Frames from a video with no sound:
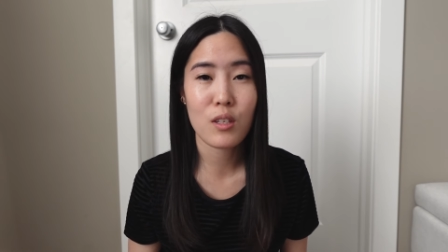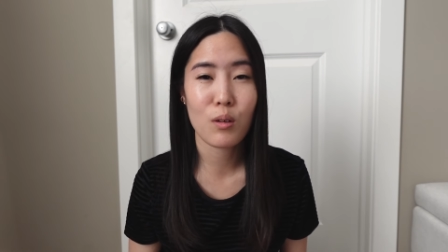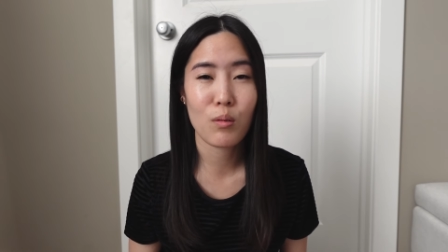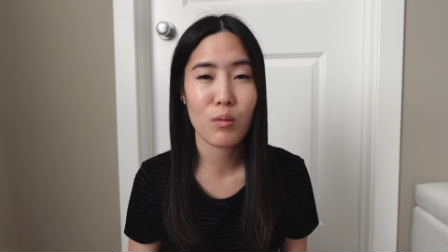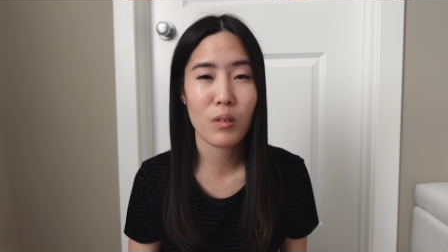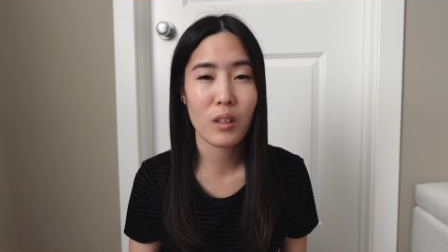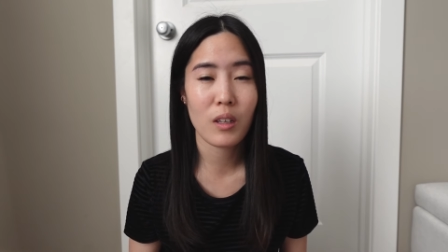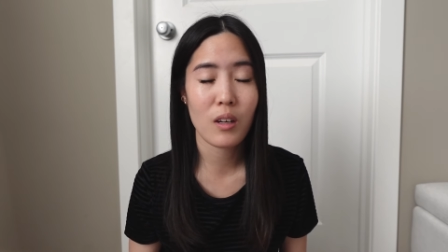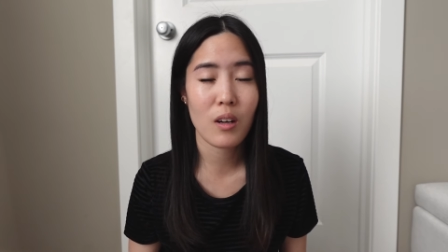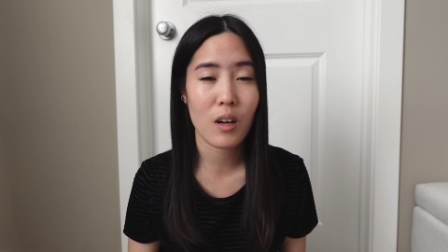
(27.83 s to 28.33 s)
they're
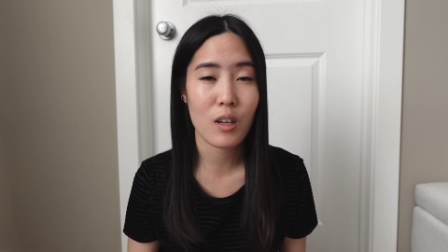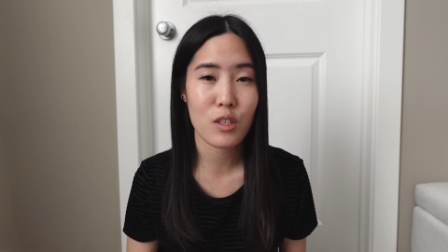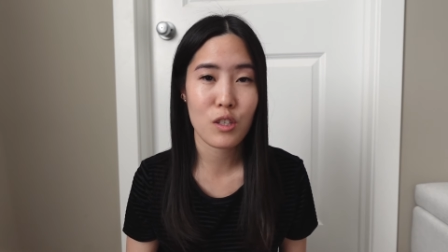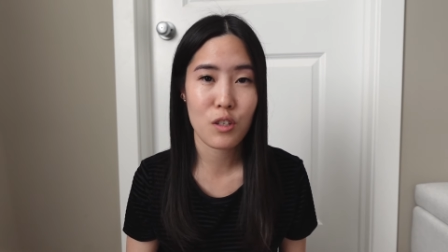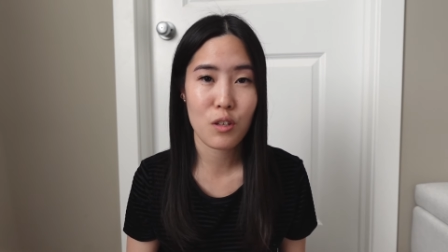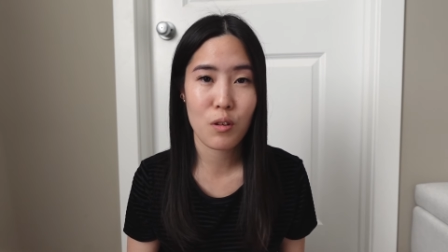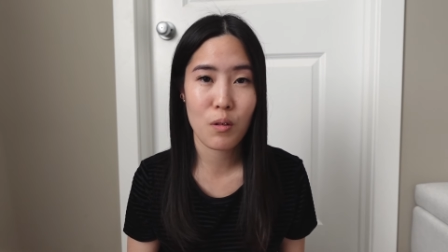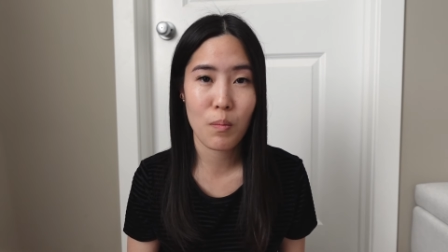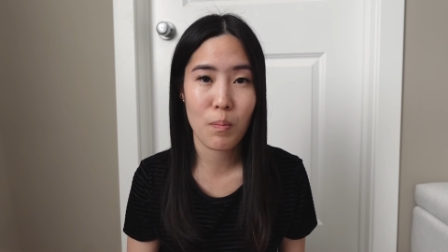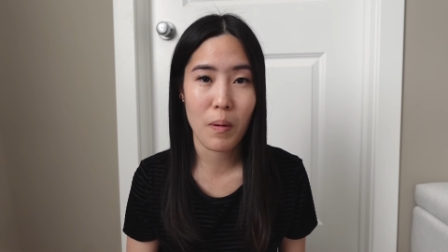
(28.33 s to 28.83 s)
really not
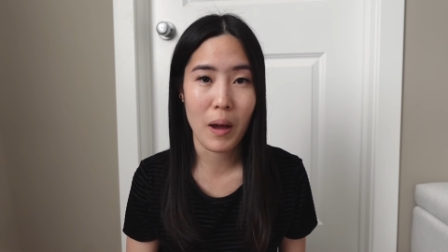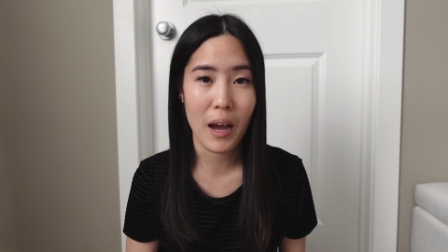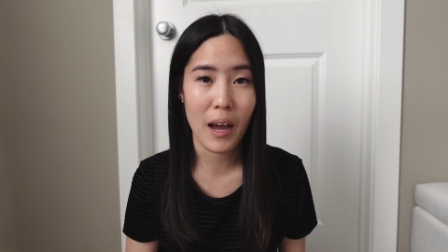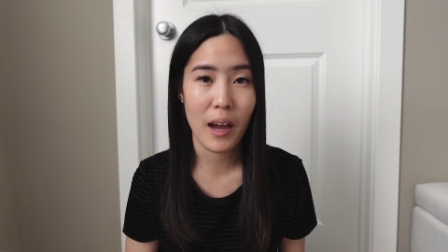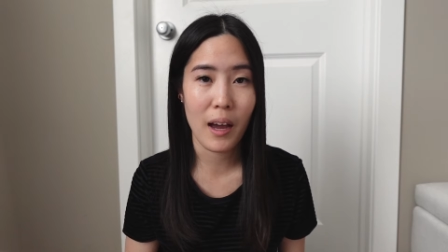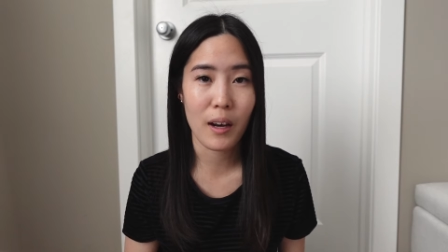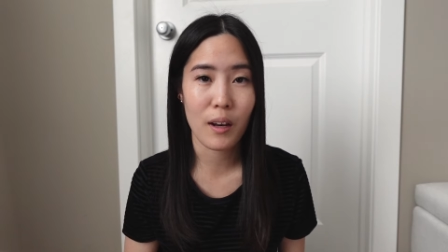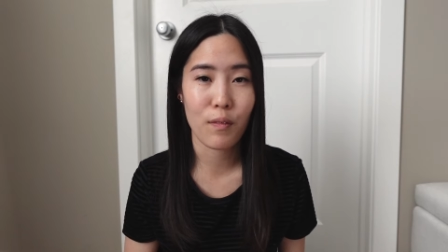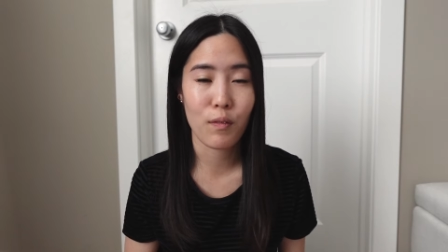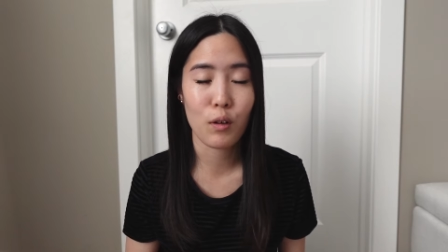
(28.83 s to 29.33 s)
too
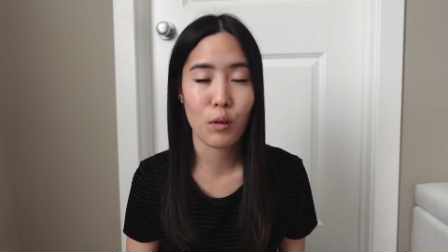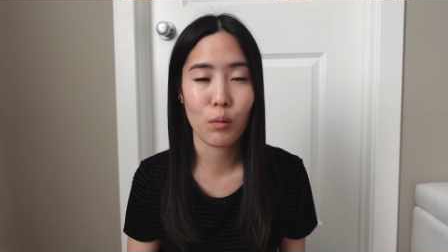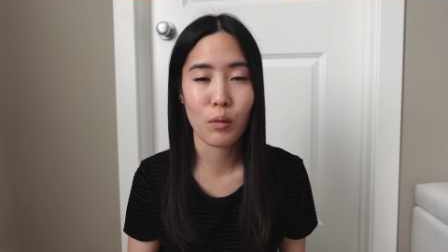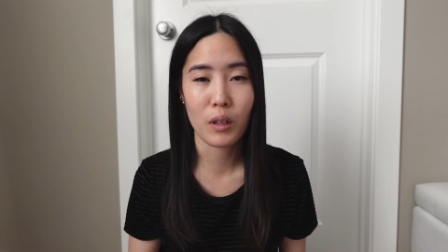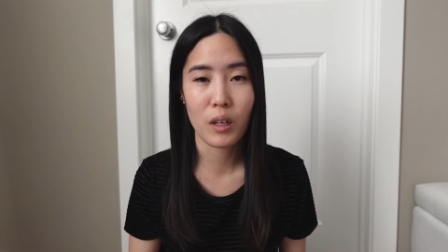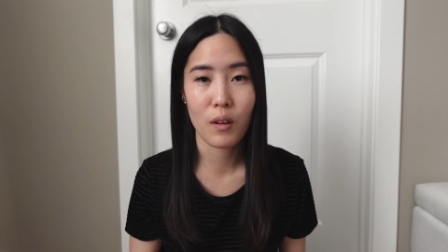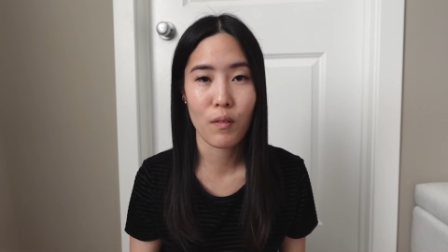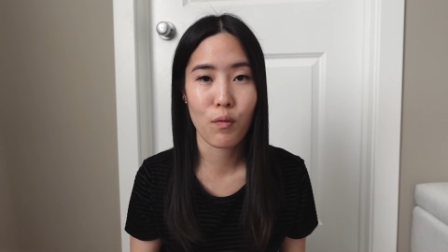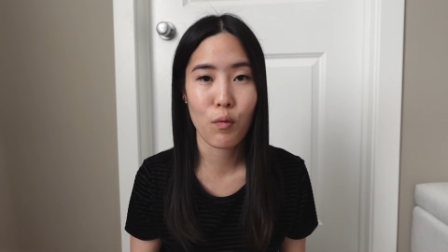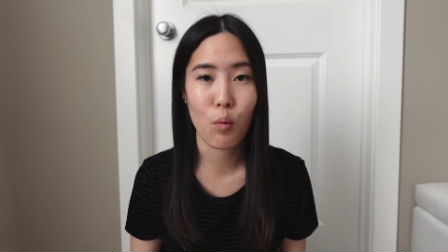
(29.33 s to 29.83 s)
bad if you're
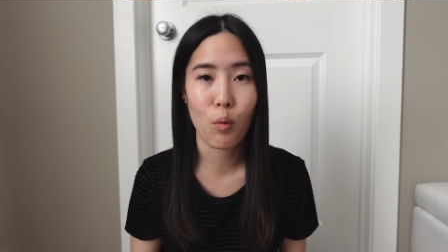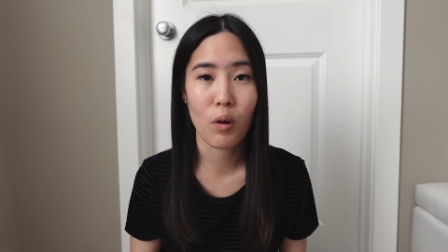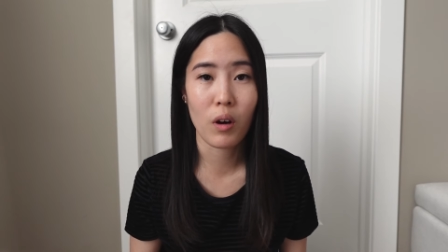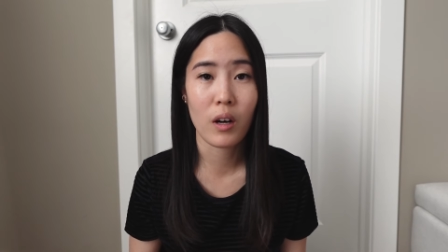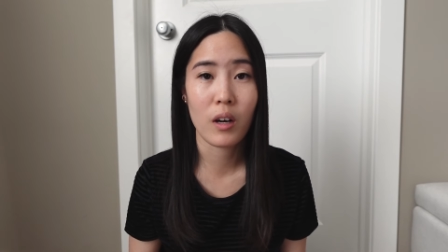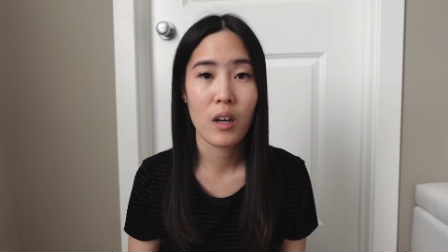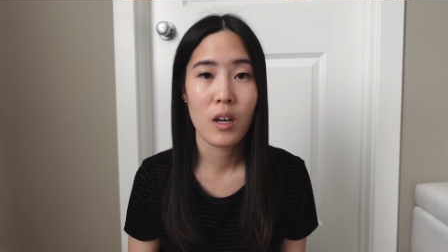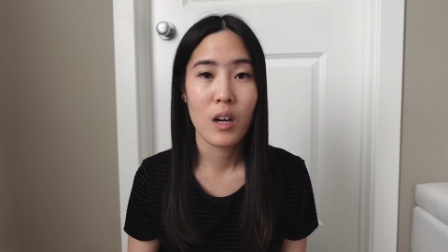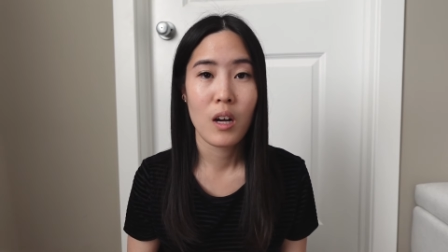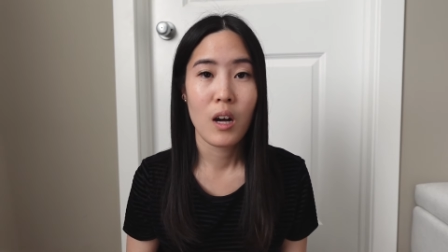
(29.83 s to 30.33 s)
looking
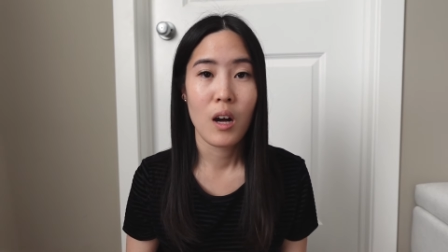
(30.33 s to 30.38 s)
for